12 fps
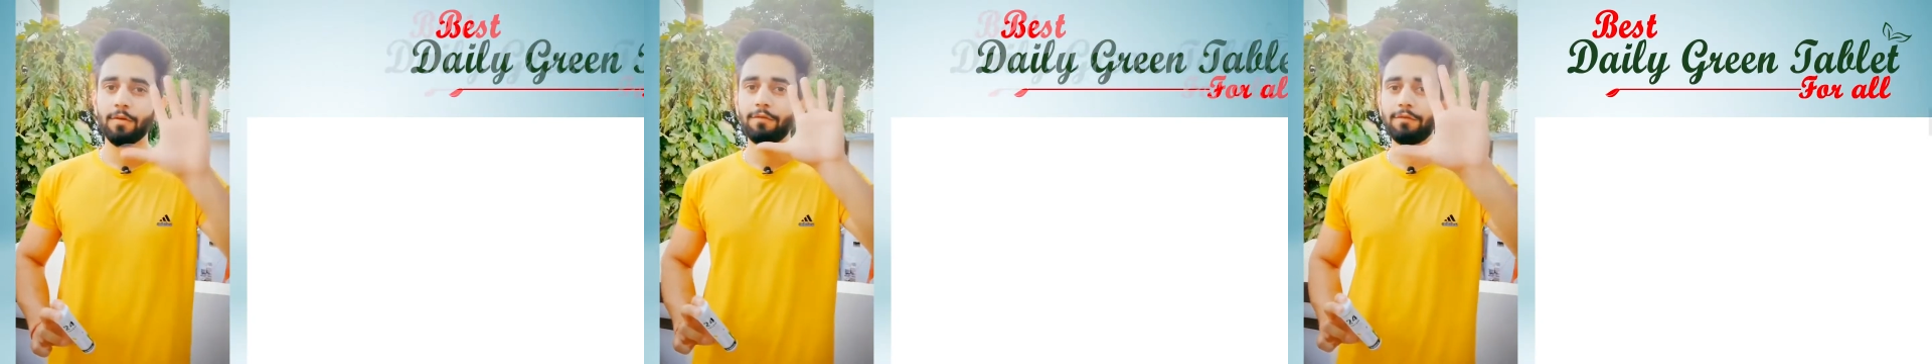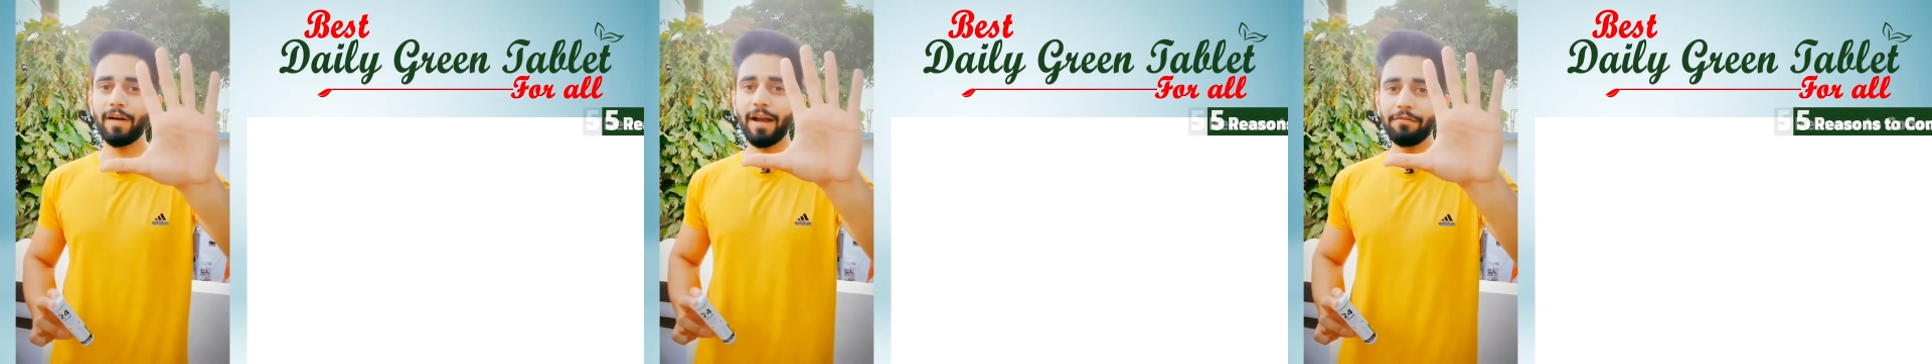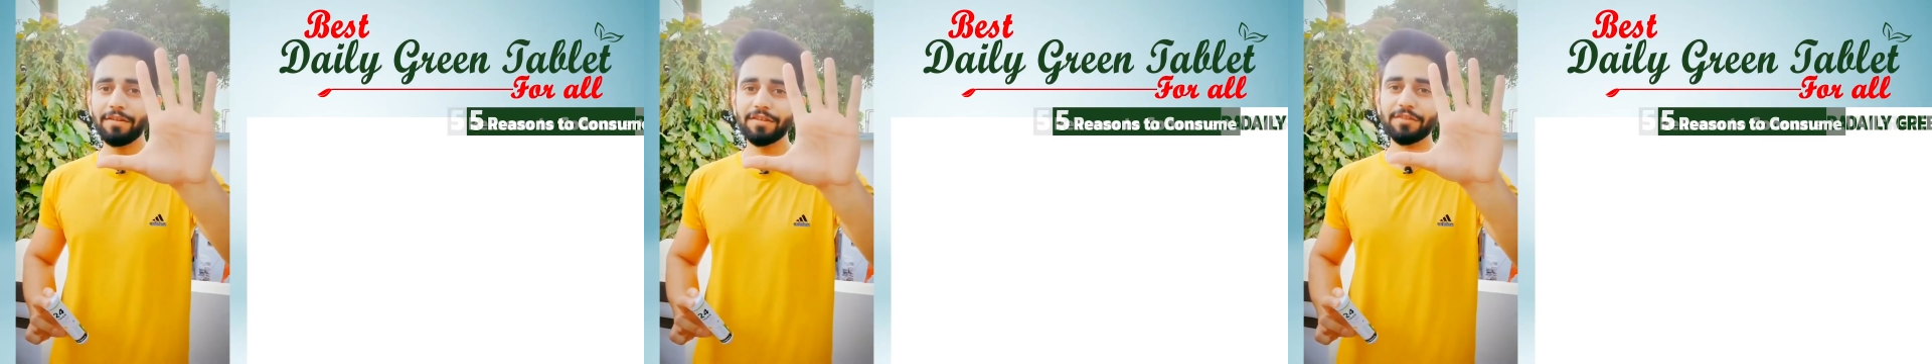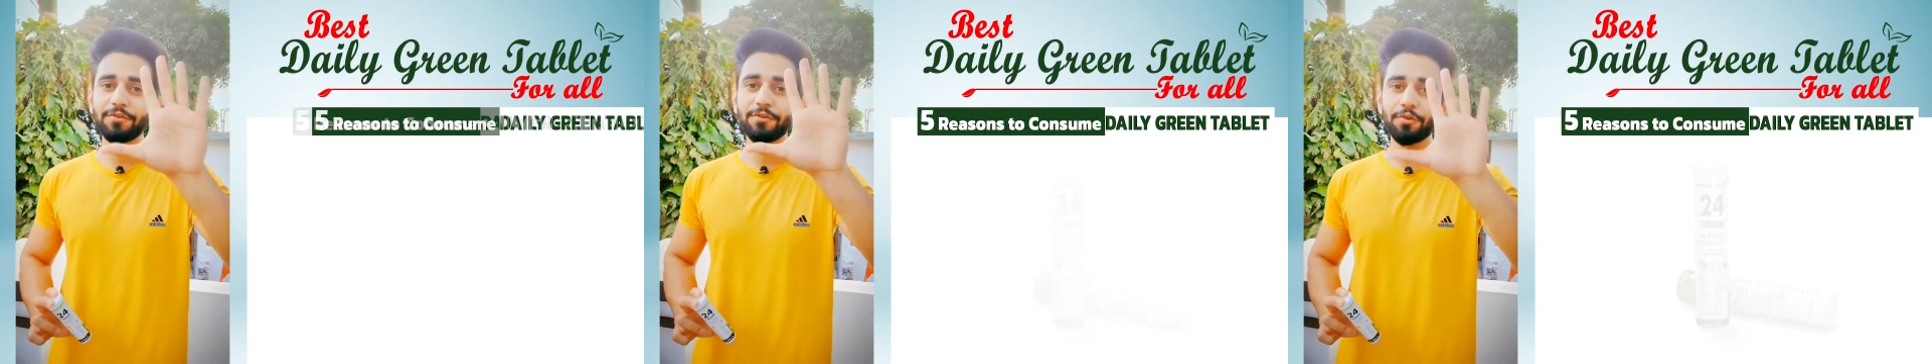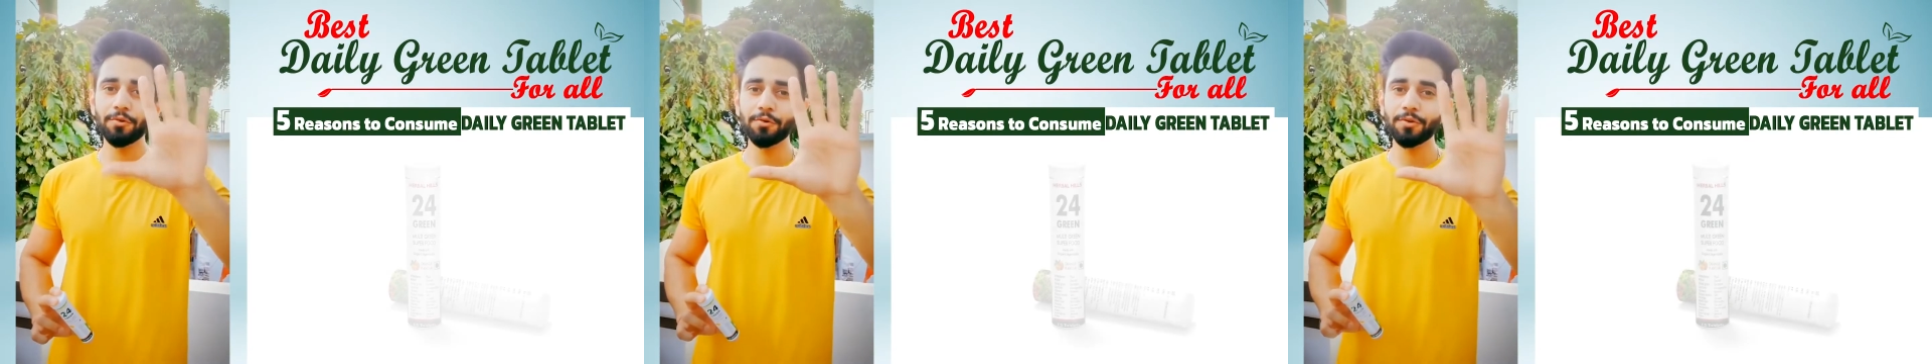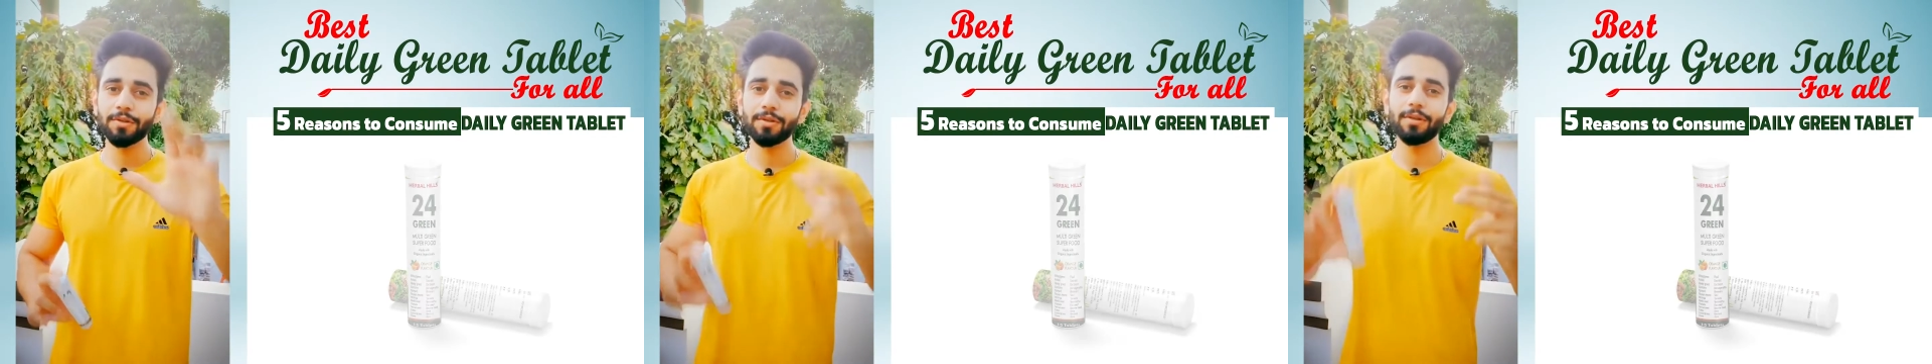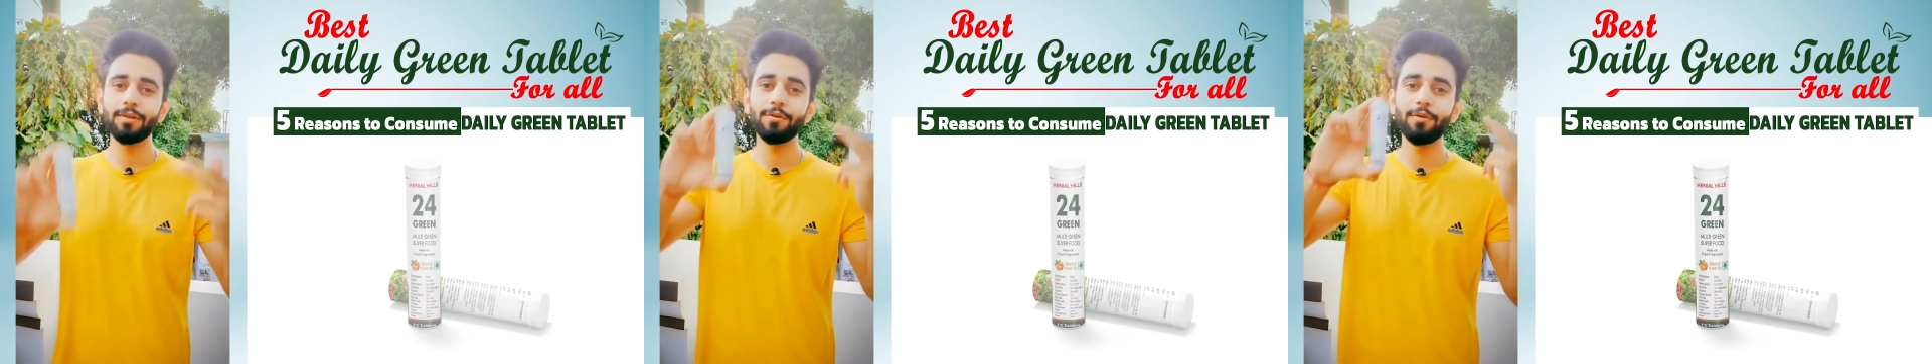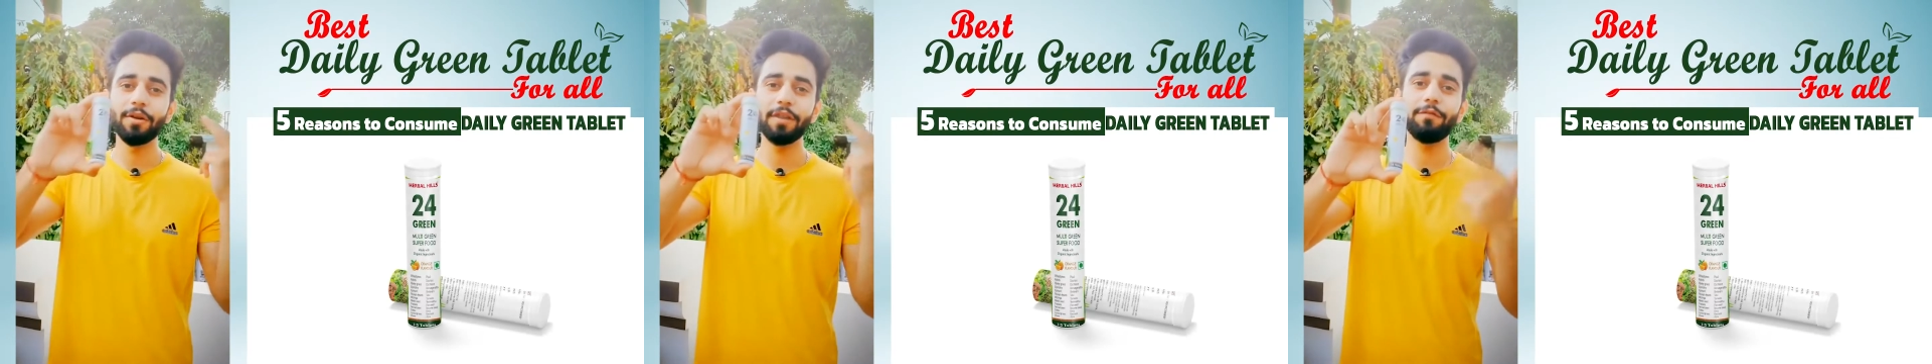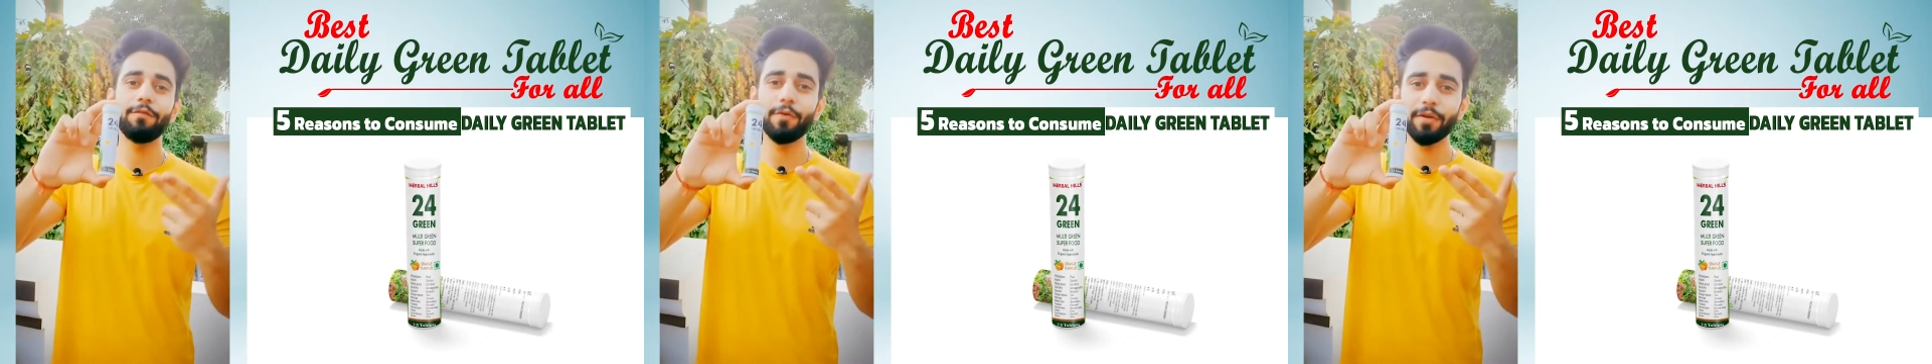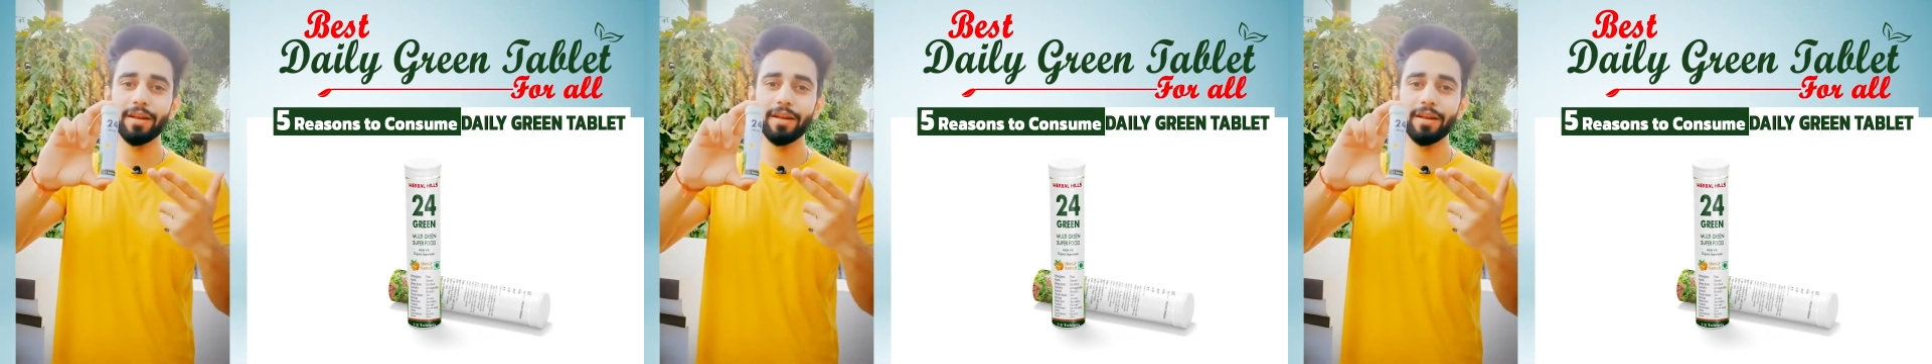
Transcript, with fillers: 5 reasons to choose 24